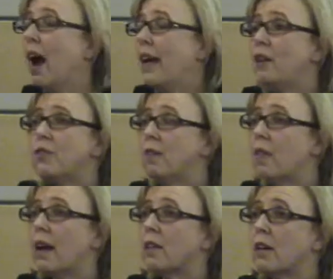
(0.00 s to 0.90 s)
I used to
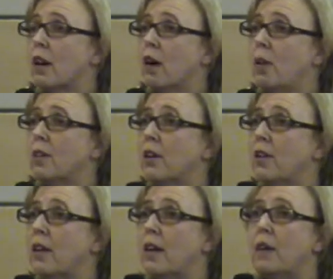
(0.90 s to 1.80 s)
like to go. It's a
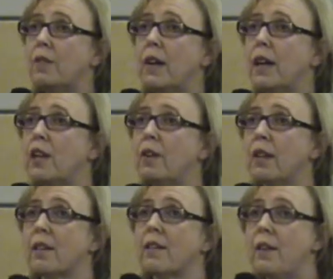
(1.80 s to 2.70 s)
good evening, and you
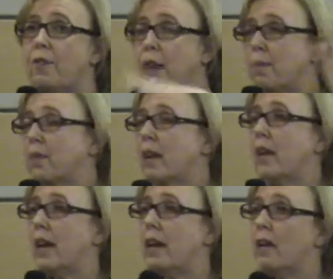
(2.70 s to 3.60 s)
get to see famous
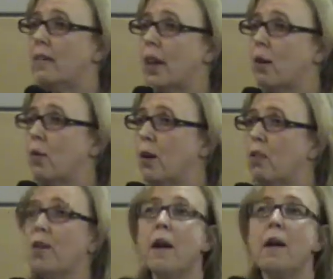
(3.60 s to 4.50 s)
Canadians get
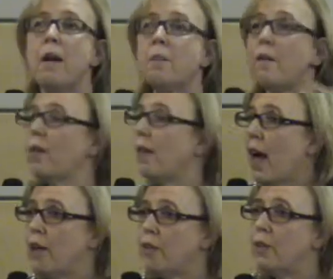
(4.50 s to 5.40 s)
awards. But for the
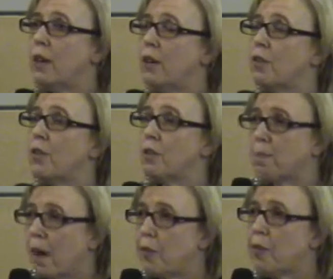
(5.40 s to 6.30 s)
last few years, it's
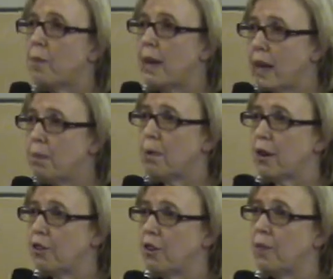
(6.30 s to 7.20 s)
sponsored by
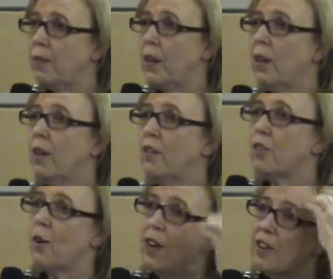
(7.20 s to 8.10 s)
Enbridge.
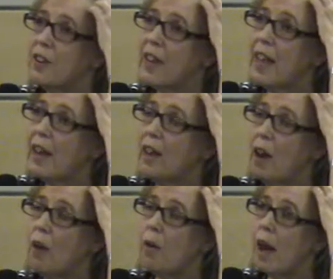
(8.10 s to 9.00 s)
So I just can't go.
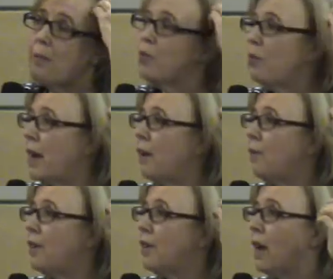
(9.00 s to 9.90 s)
I'm just
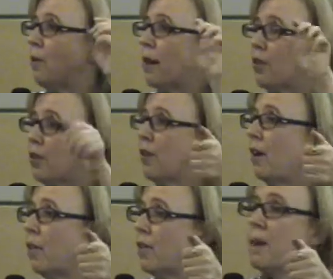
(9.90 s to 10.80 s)
waiting for the day when I turn
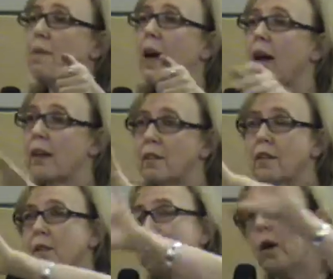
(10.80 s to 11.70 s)
on CPAC. It
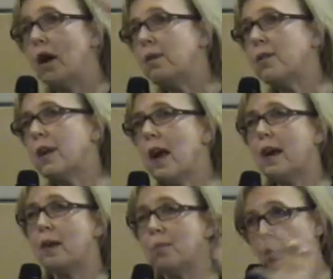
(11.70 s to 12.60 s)
says the Parliament of
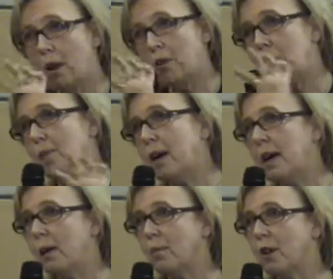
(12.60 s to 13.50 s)
Canada brought to you by
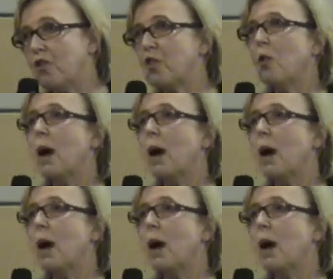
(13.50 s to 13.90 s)
Enbridge. So